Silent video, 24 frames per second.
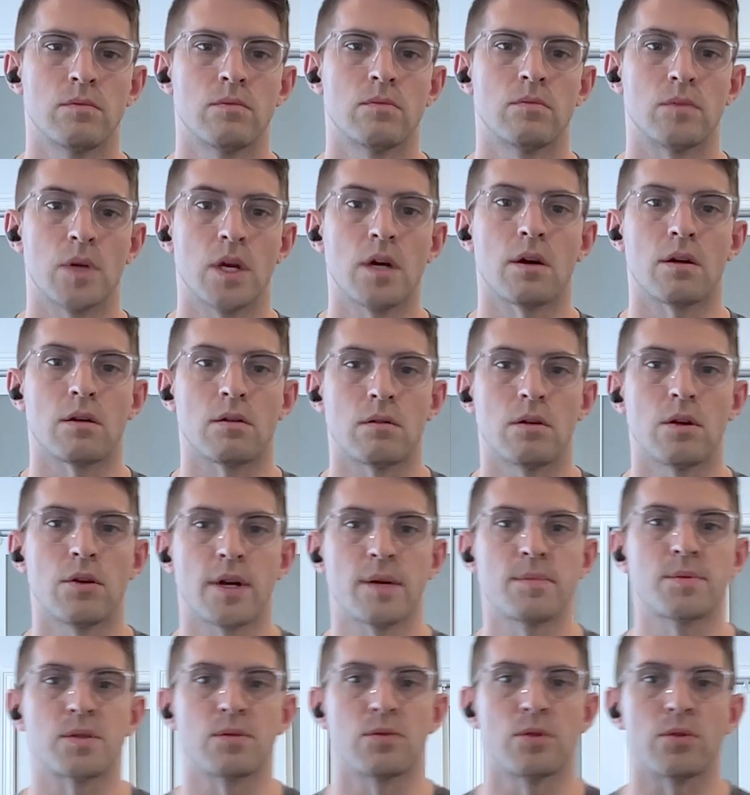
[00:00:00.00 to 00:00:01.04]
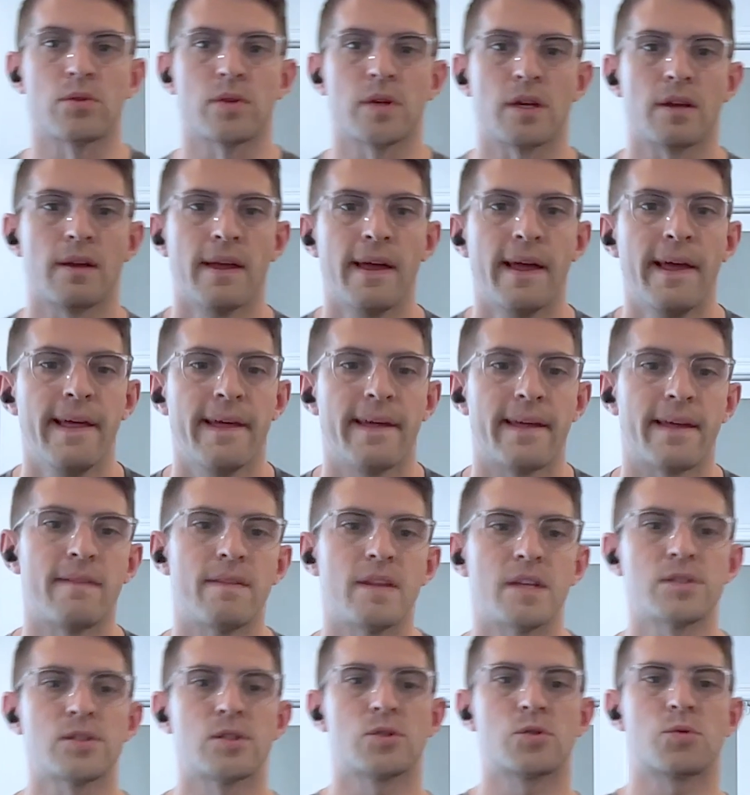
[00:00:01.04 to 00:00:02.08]
Yeah, no, absolutely. And
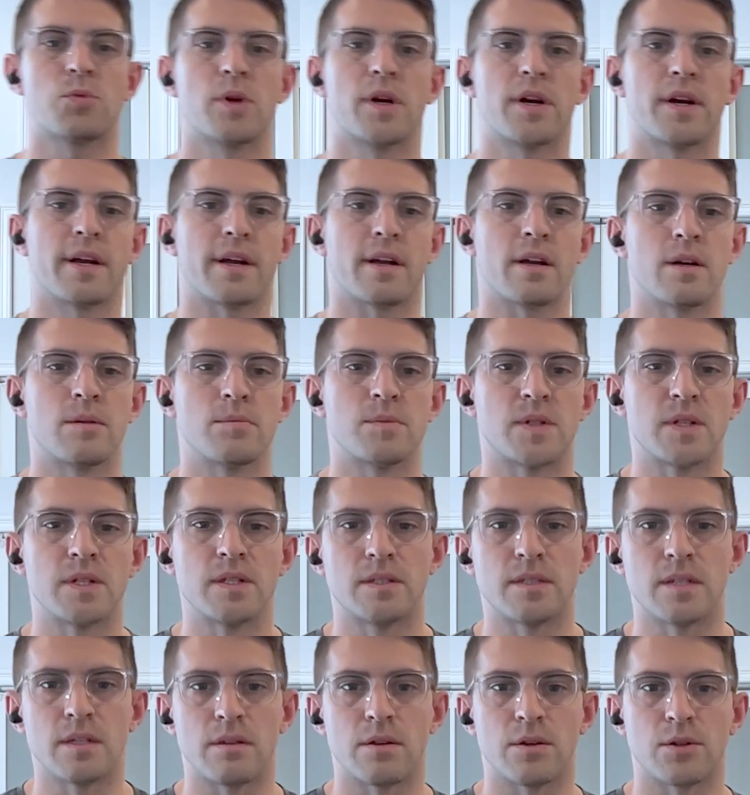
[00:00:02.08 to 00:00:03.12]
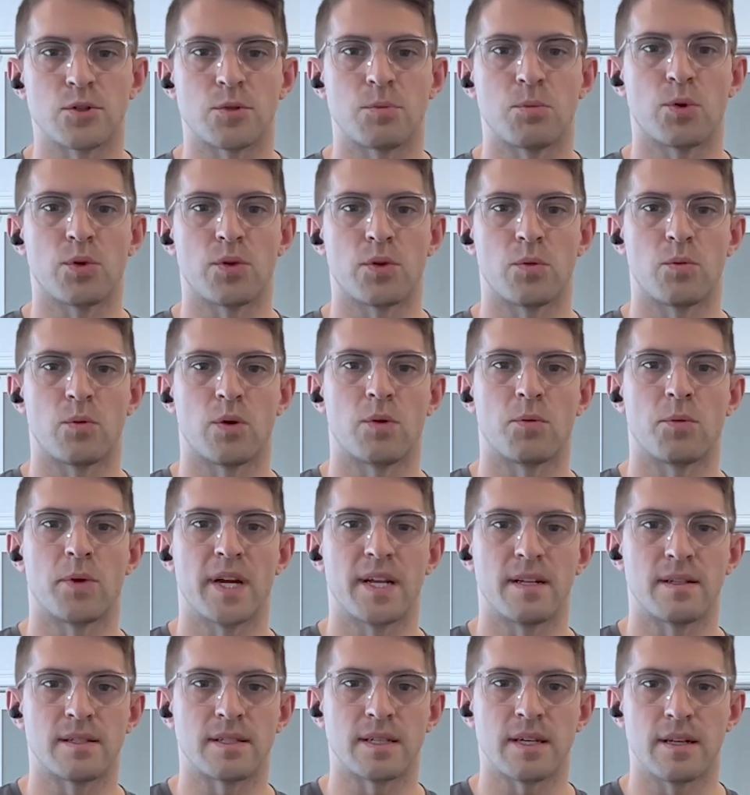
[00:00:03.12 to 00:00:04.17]
this is where it comes into there's more than one way
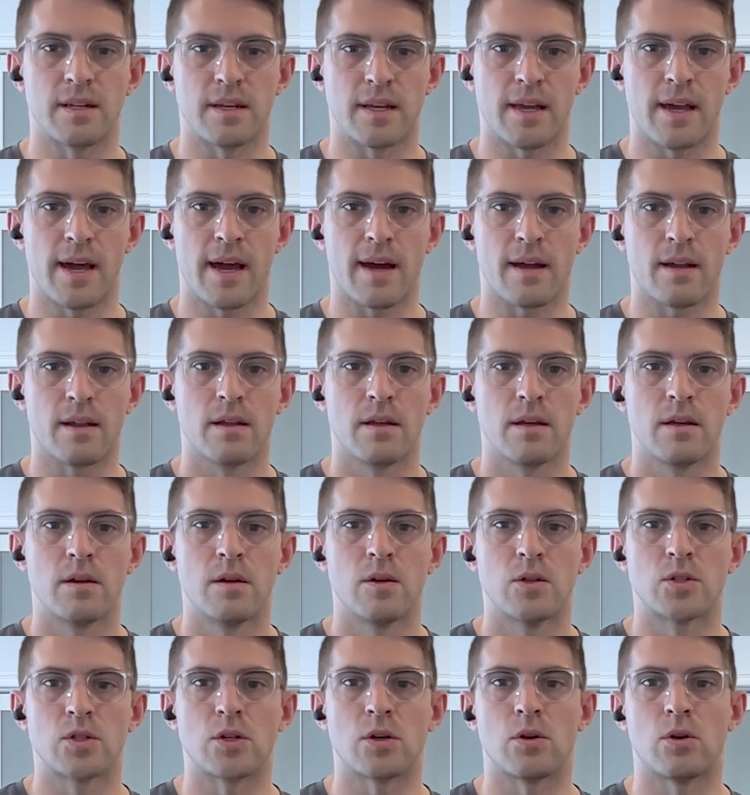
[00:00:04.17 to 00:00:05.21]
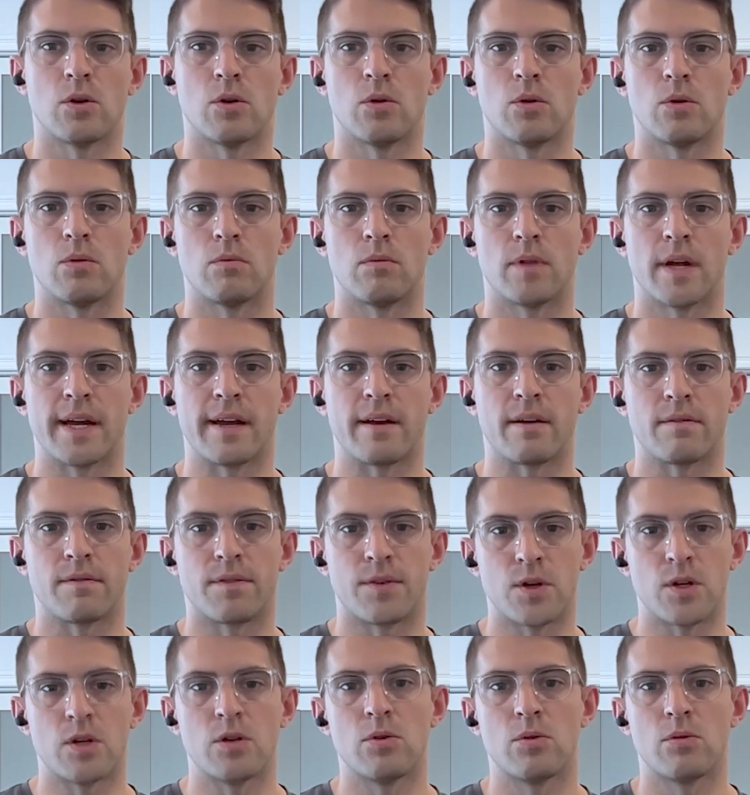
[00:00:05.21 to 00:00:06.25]
to skin a cat. So like for
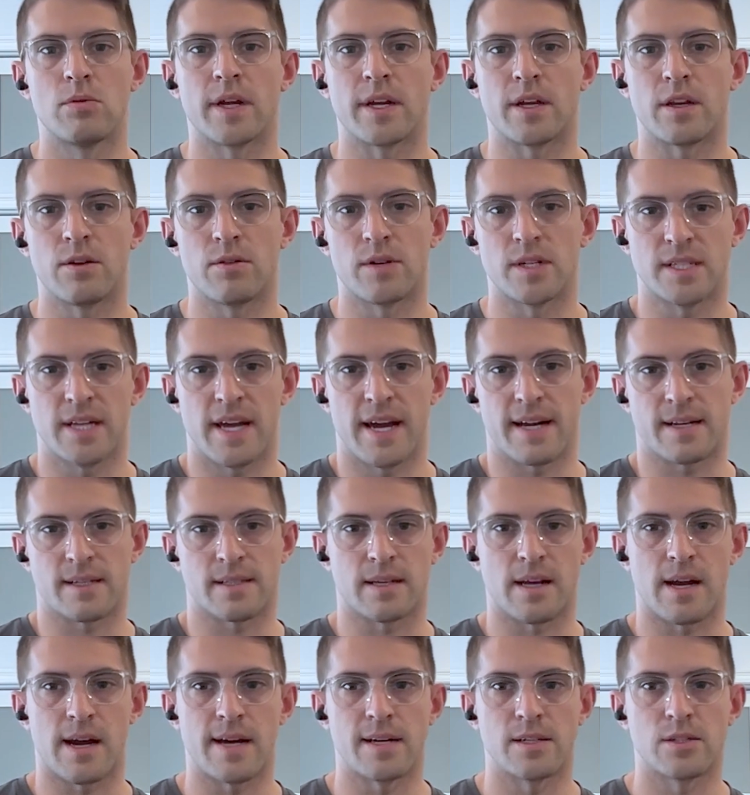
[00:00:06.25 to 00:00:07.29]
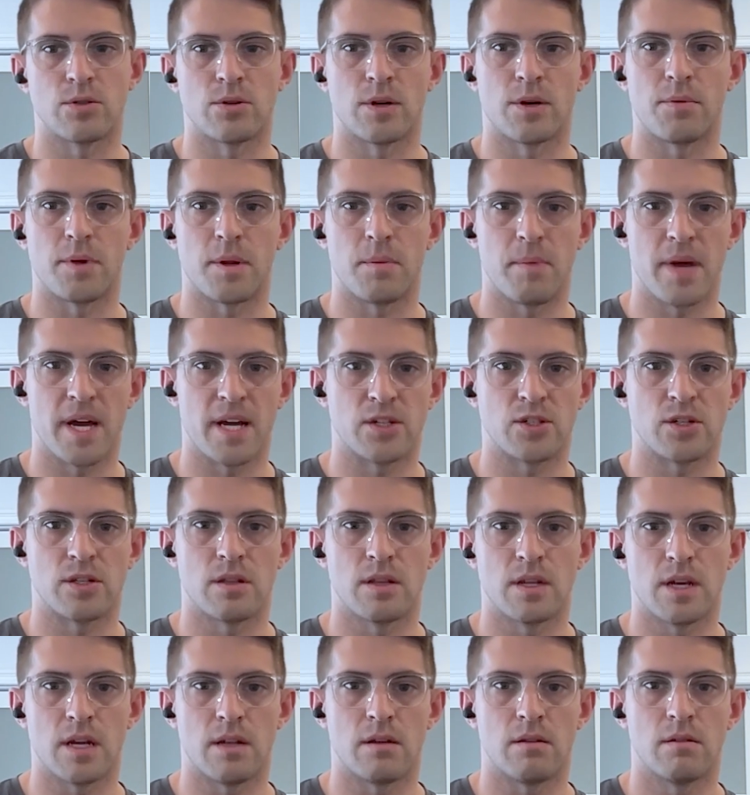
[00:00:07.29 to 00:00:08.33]
you, like you're a tax guy, so I would imagine
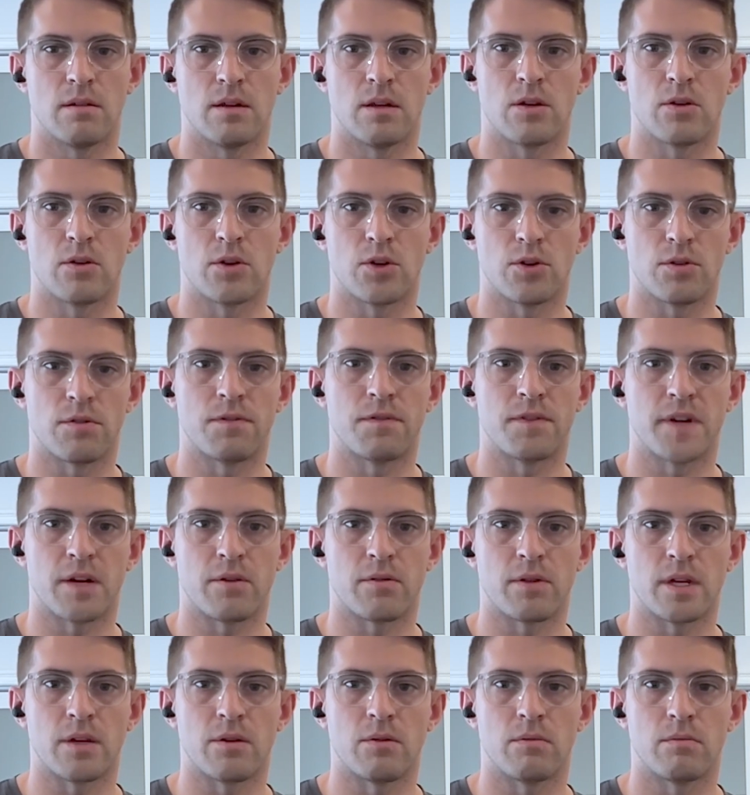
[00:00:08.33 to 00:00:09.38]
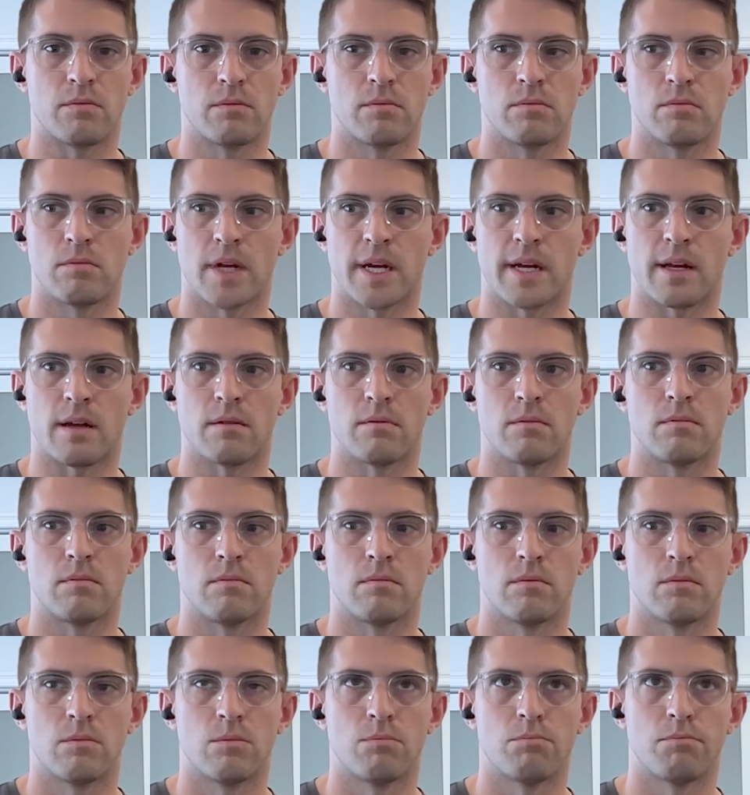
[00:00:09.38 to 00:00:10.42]
that, you're fairly like
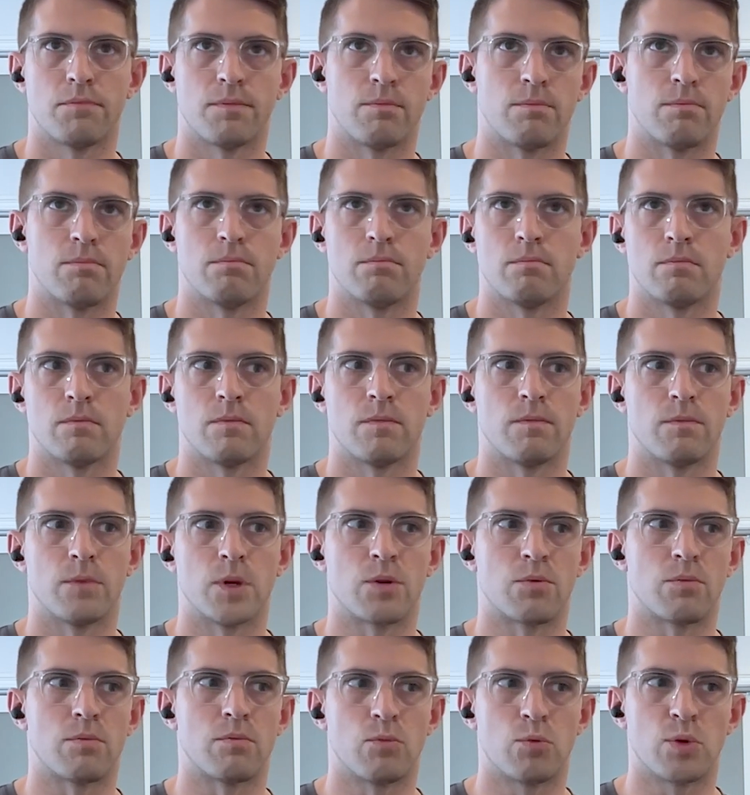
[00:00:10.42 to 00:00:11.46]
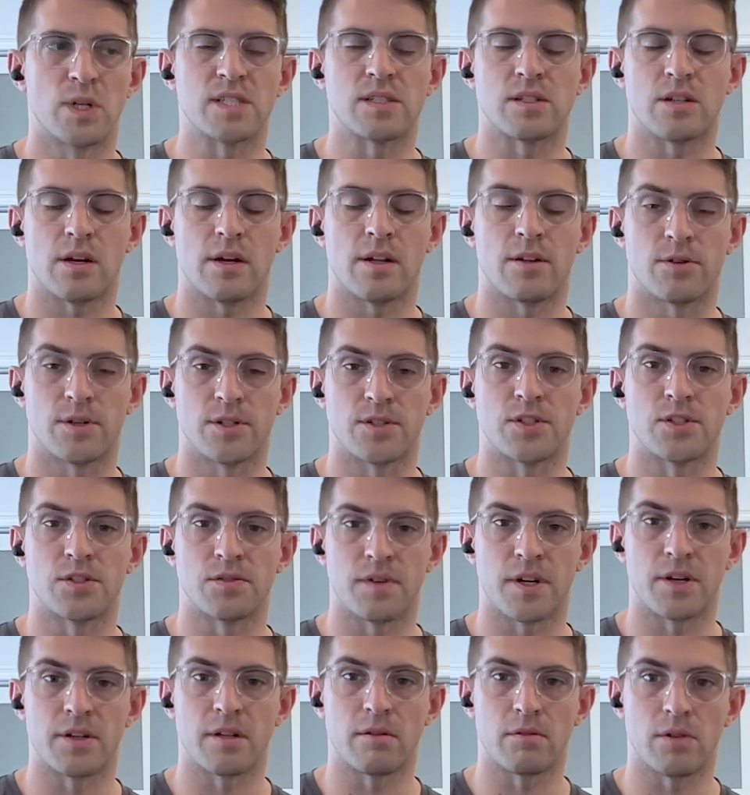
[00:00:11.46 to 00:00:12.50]
your risk tolerance is
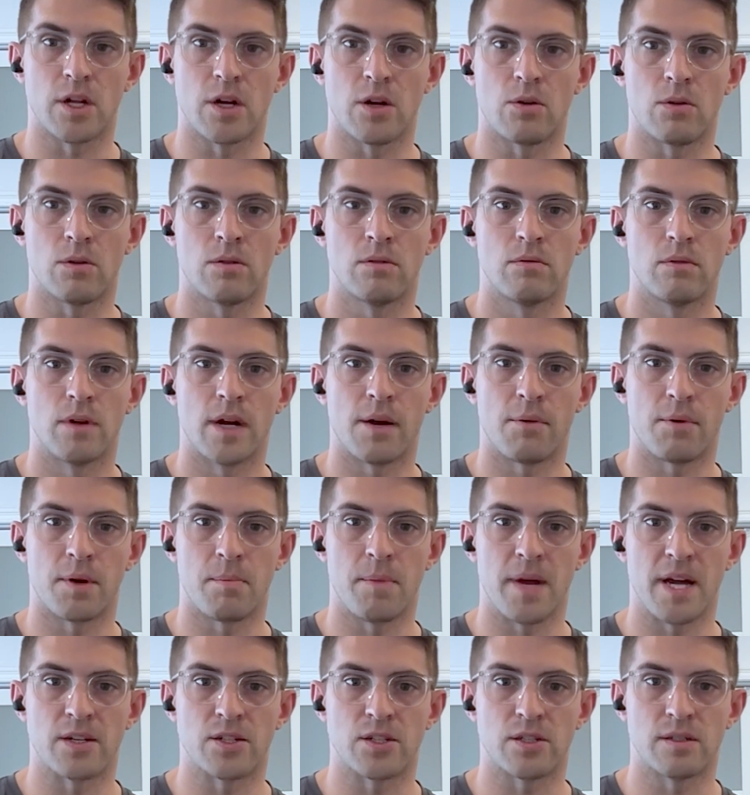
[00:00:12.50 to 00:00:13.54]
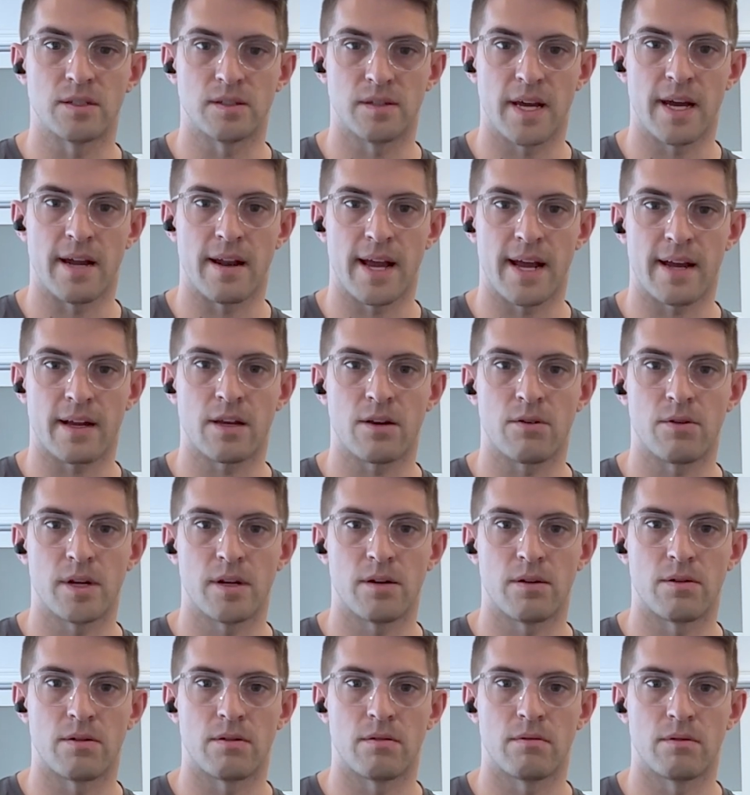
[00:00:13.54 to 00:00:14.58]
very low, I would imagine. Is that accurate
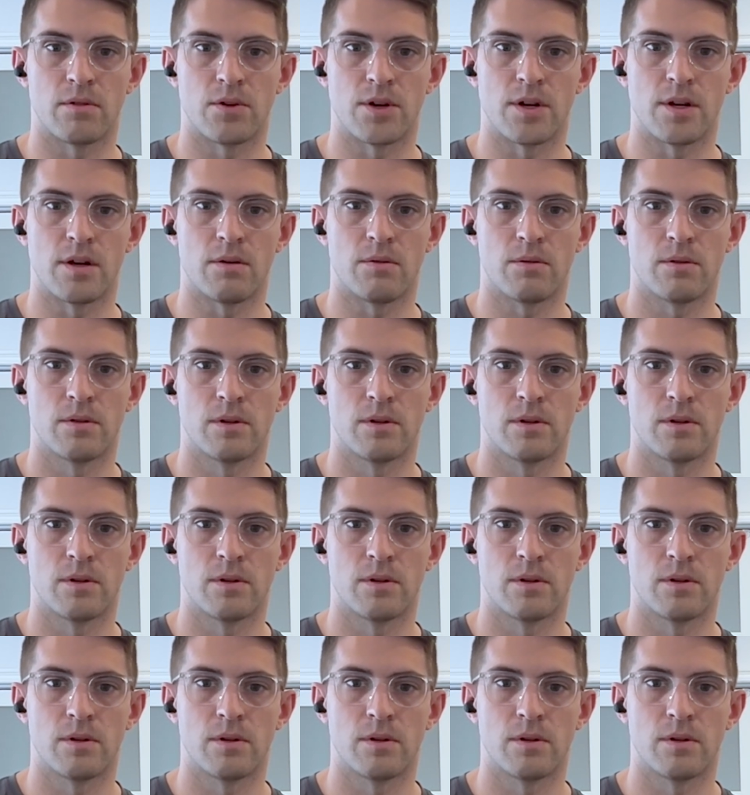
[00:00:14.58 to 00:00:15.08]
or no?